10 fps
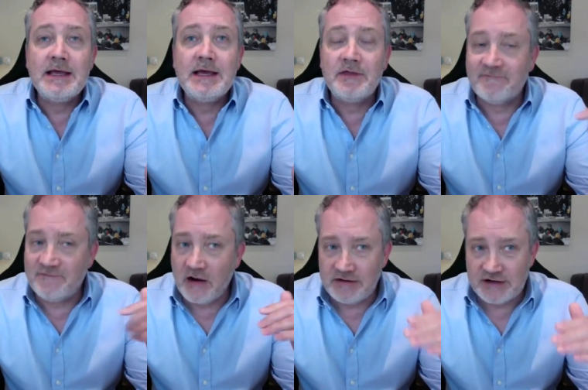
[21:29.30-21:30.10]
at the
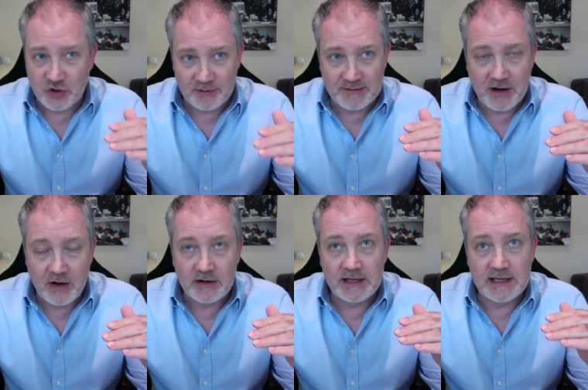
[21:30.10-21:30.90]
very top of the
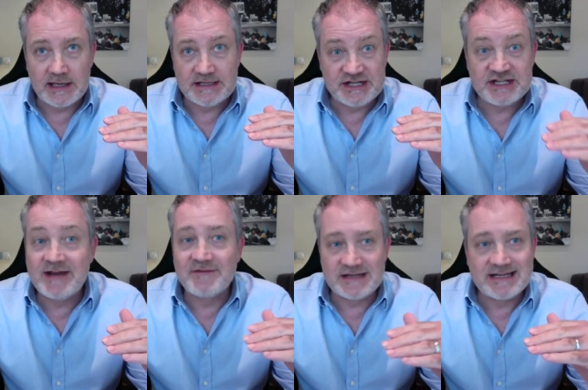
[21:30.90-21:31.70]
market, is
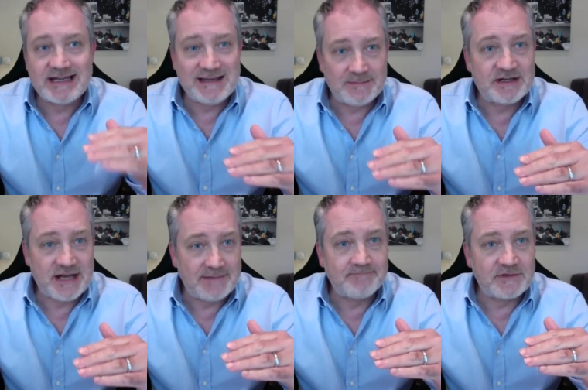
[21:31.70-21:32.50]

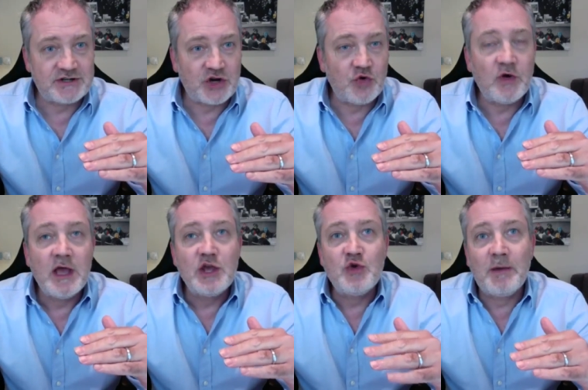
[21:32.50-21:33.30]
17%. So
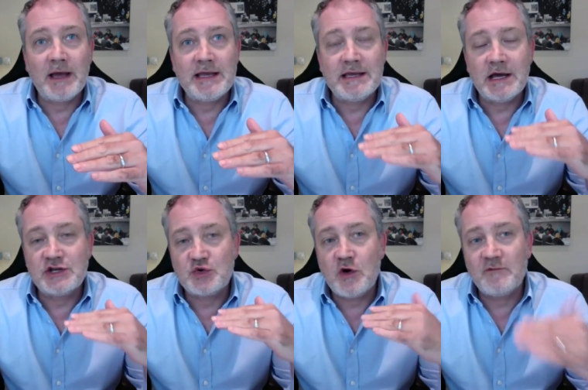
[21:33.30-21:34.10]
you'll pay a
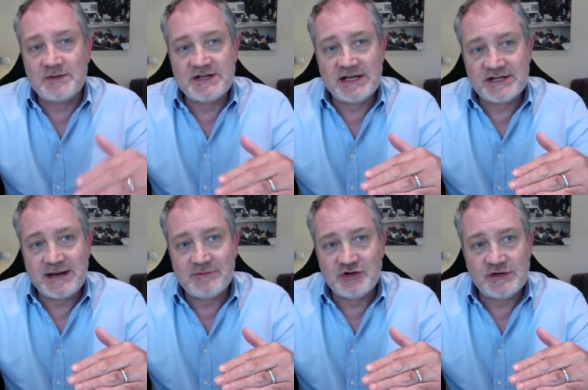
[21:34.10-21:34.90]
12%
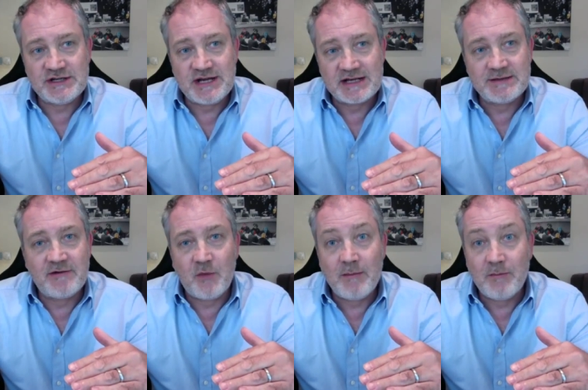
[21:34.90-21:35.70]
stamp duty tax
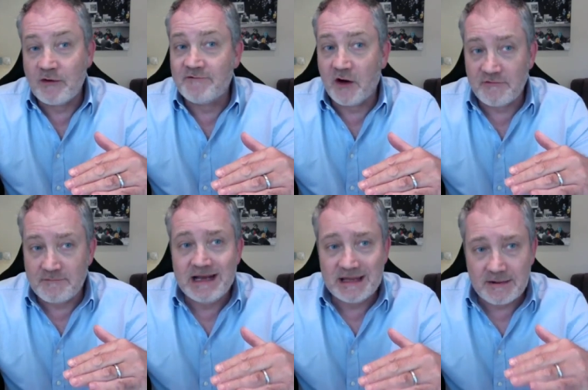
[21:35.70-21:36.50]
above £1.5
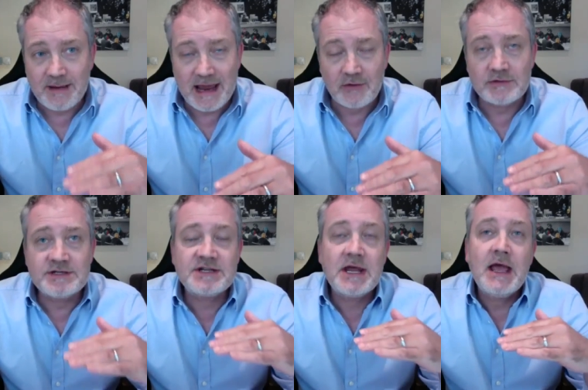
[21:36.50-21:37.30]
million.
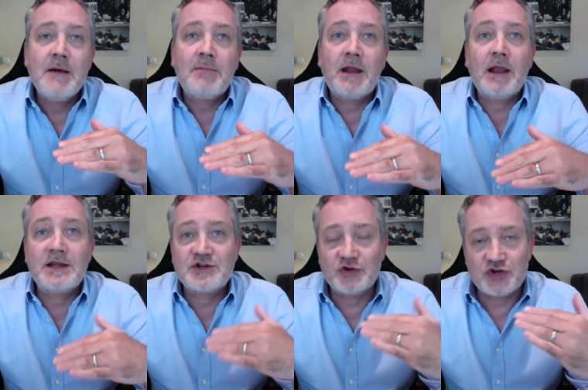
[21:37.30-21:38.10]

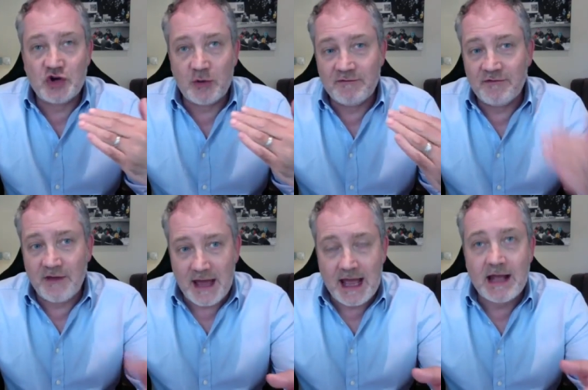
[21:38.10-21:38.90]
Plus, on top of
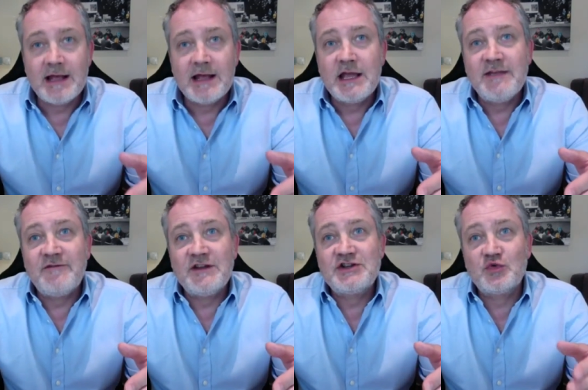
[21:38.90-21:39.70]
that, if
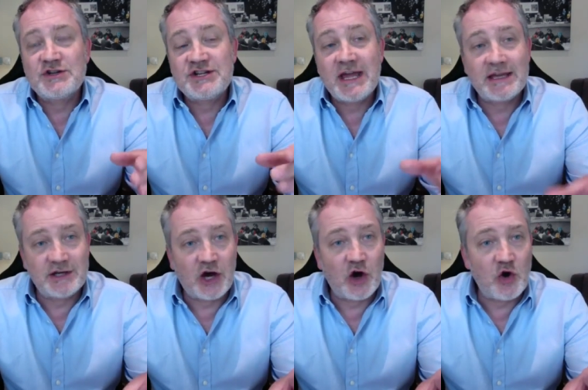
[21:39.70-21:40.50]
it's your
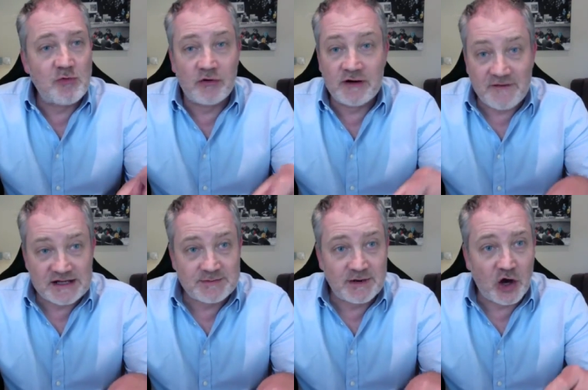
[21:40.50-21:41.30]
second home or an
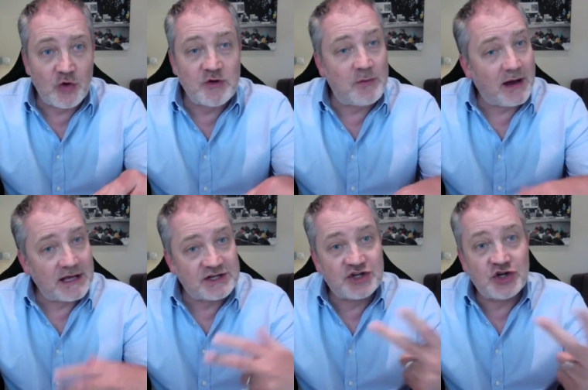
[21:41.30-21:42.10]
investment home, you pay a
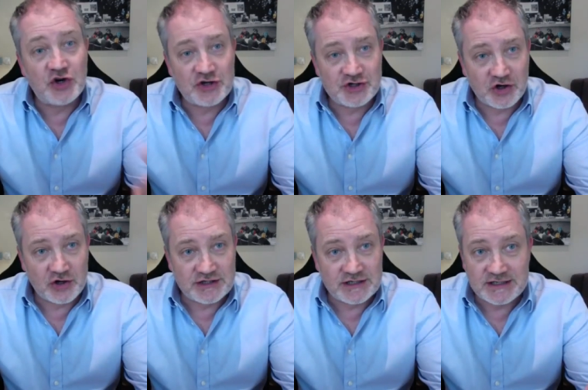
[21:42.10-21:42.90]

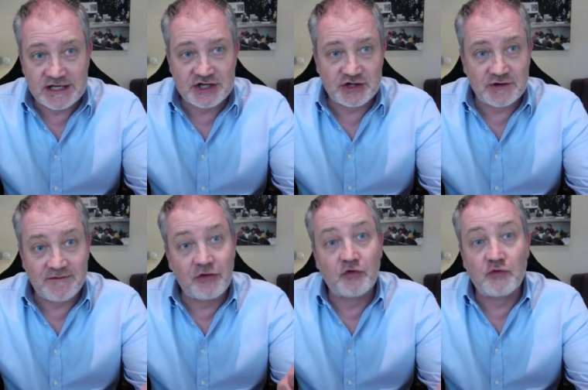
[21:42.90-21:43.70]
surcharge in addition of
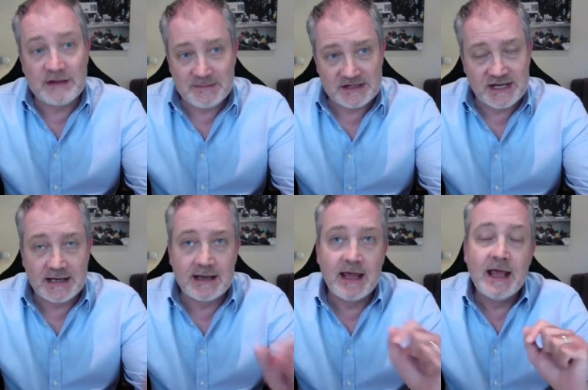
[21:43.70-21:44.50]
3%.